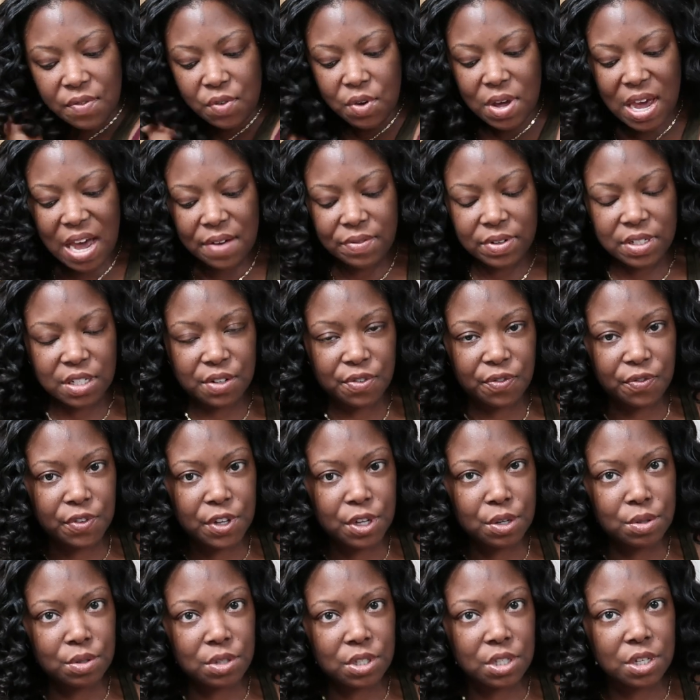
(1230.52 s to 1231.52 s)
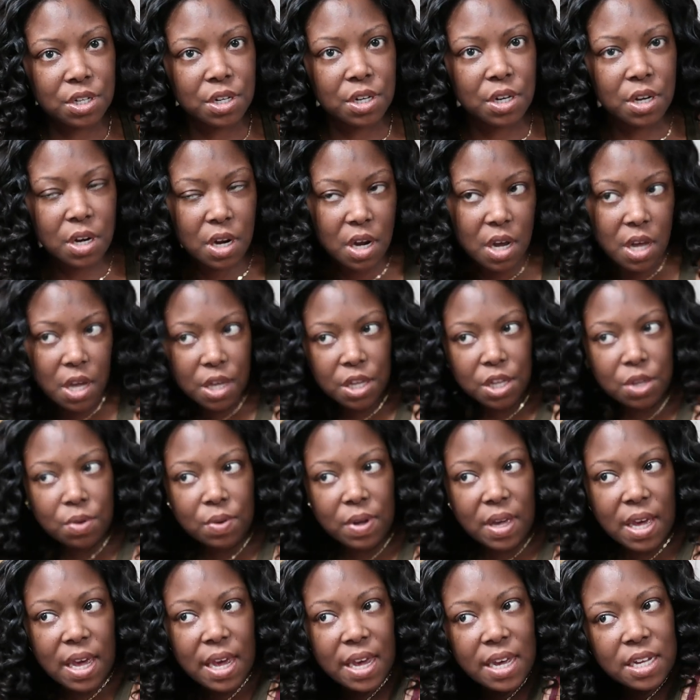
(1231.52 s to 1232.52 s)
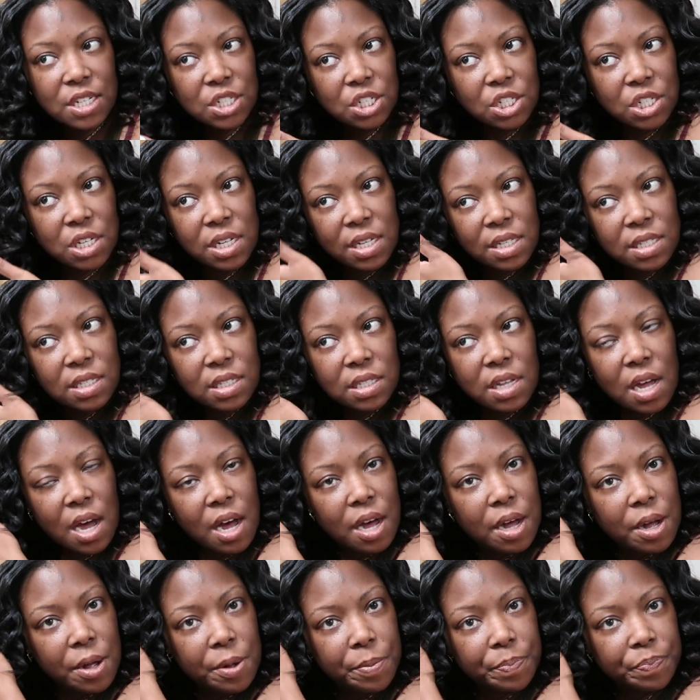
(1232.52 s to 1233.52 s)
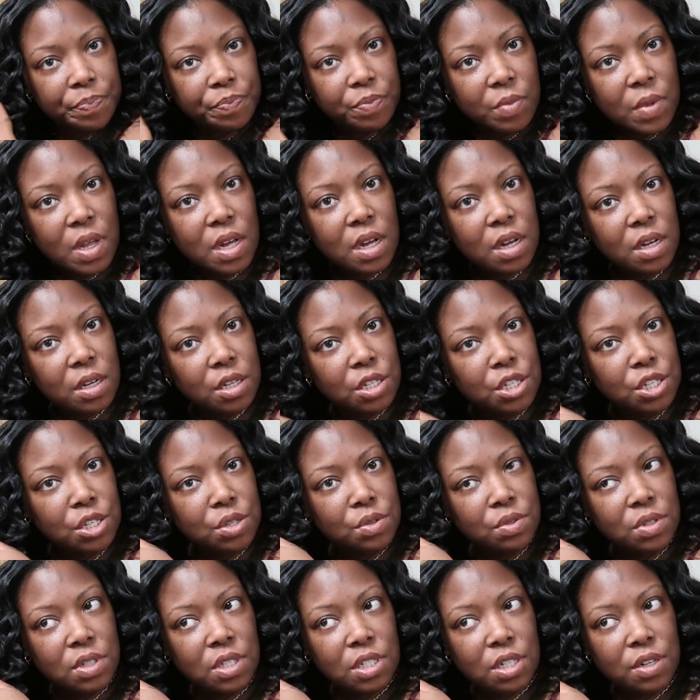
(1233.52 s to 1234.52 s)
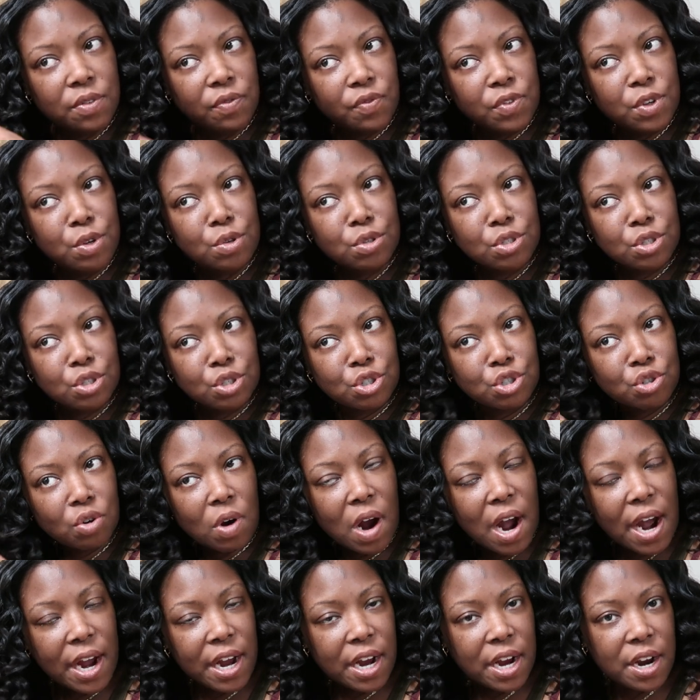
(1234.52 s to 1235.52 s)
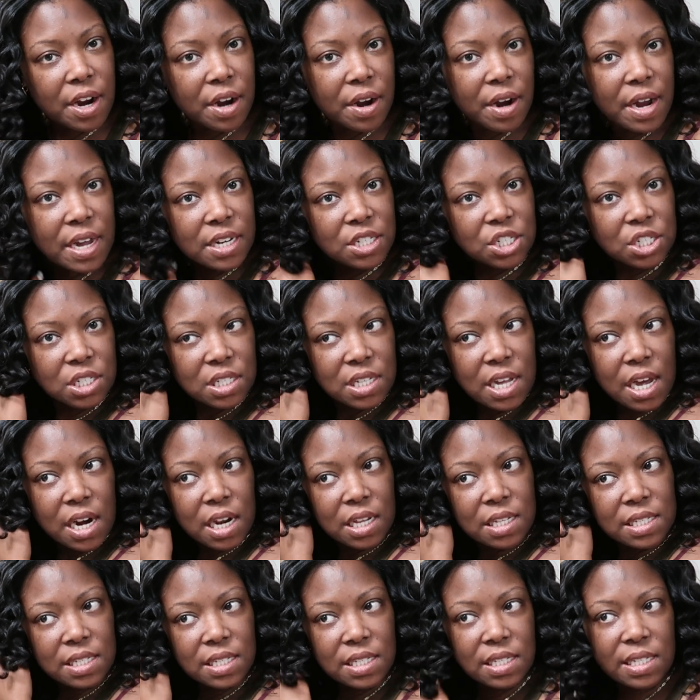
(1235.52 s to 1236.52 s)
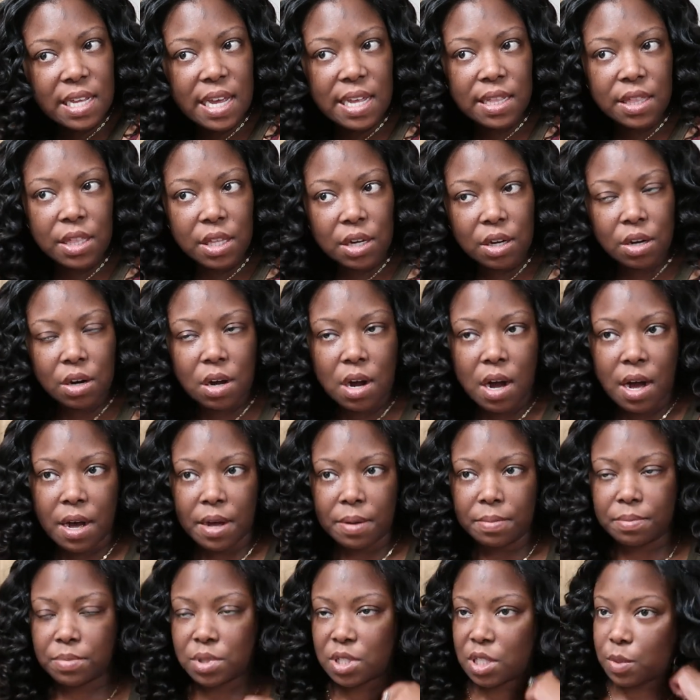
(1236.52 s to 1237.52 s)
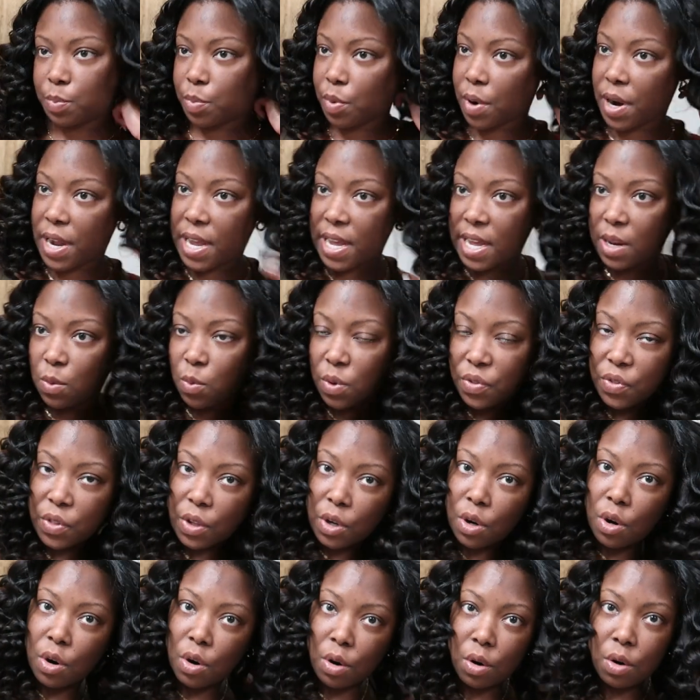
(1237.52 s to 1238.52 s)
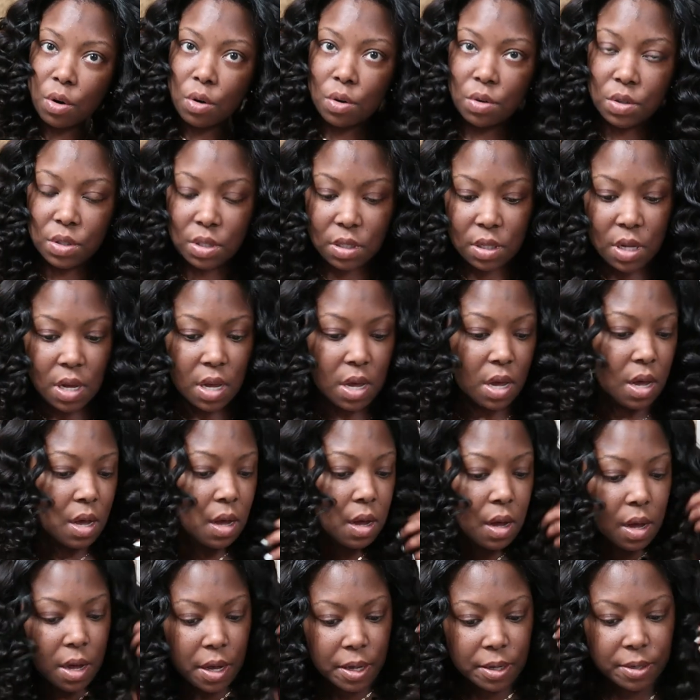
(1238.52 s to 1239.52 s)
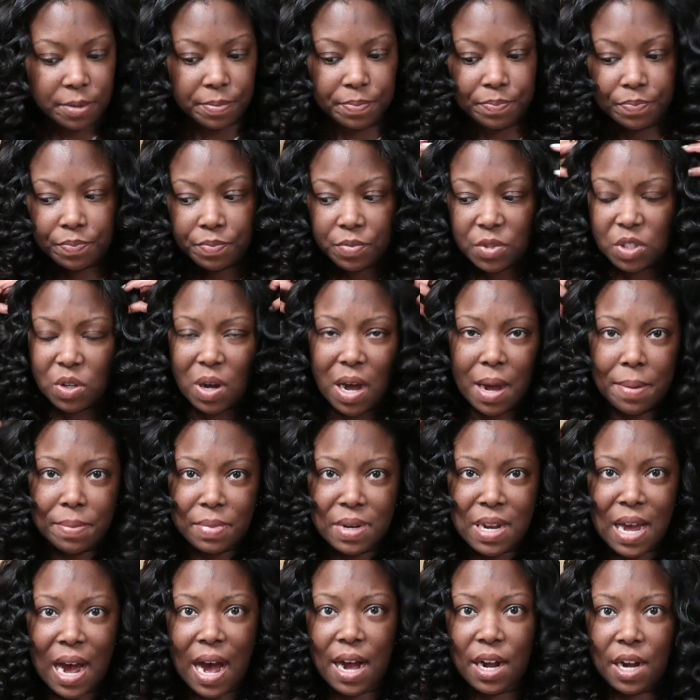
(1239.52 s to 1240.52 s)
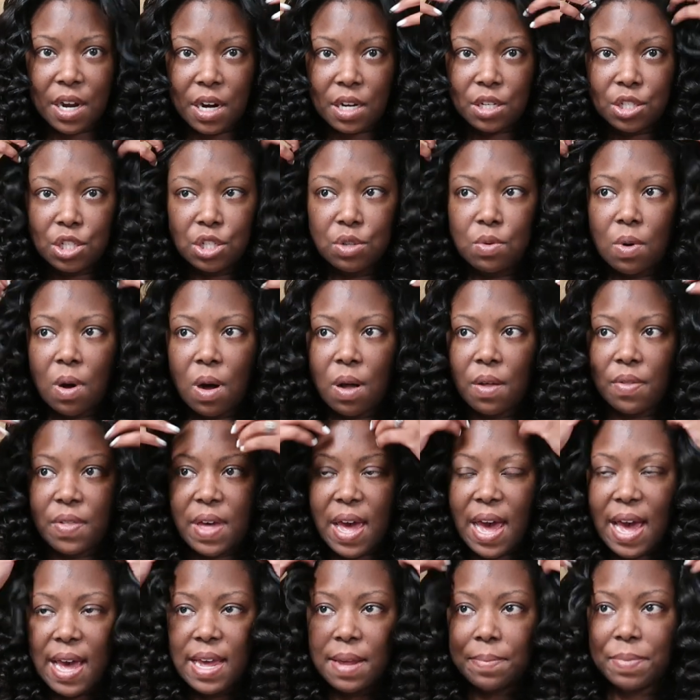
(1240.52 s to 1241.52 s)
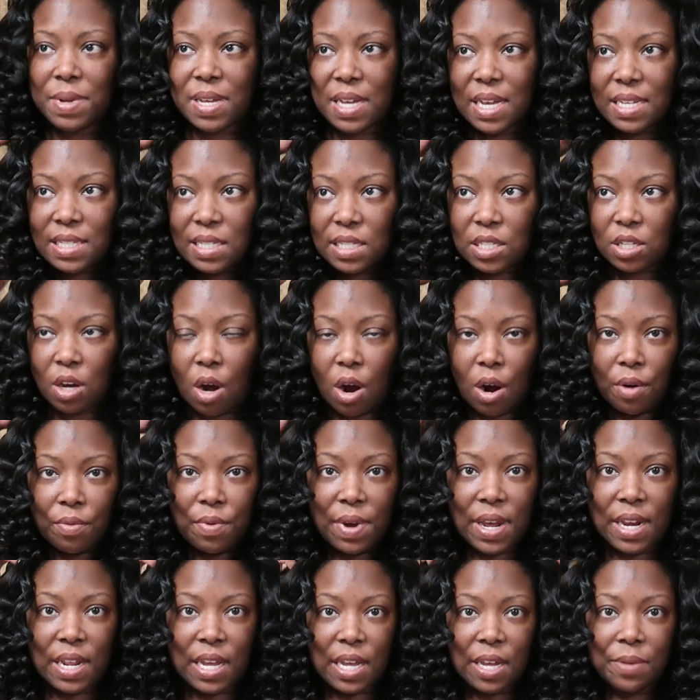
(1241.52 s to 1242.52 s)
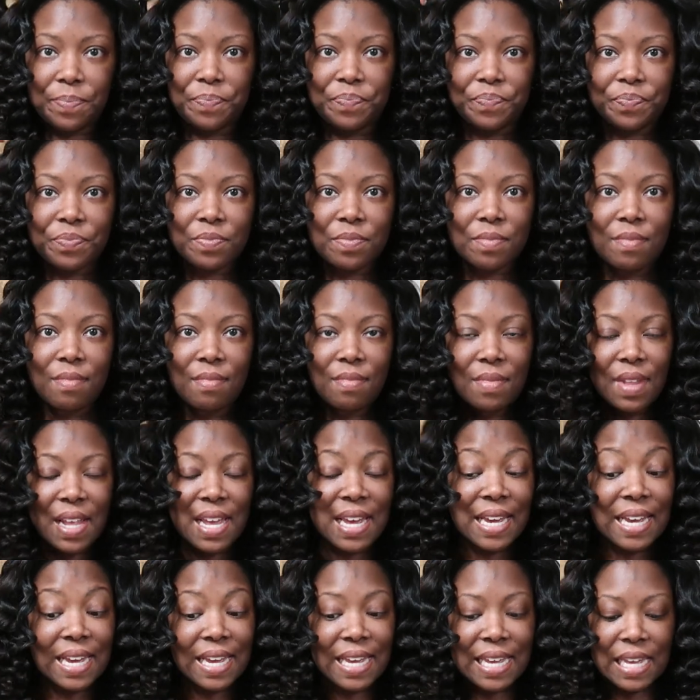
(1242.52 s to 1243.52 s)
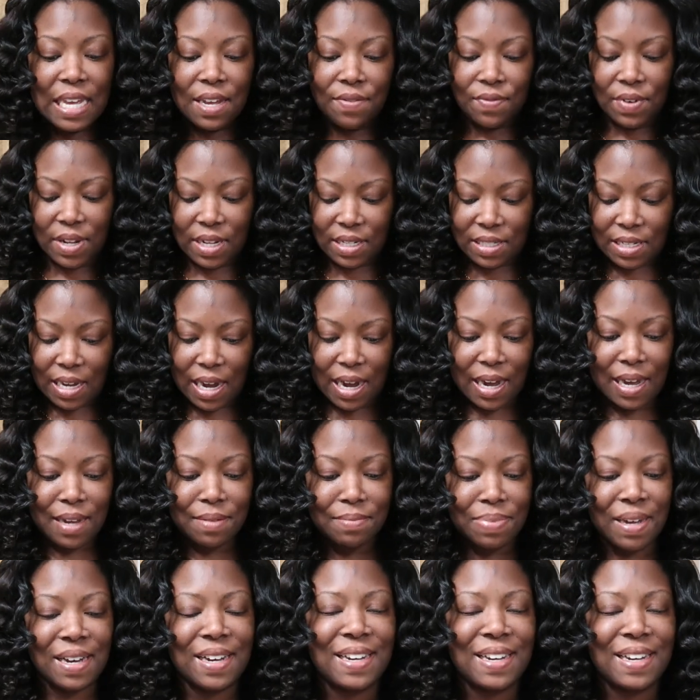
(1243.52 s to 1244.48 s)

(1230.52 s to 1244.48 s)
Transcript: If you have a diffuser, you can just um, use the diffuser dryer and just kind of set the um, spraying with the curls. Um, so I'm not gonna do all that. And because it's already evening time,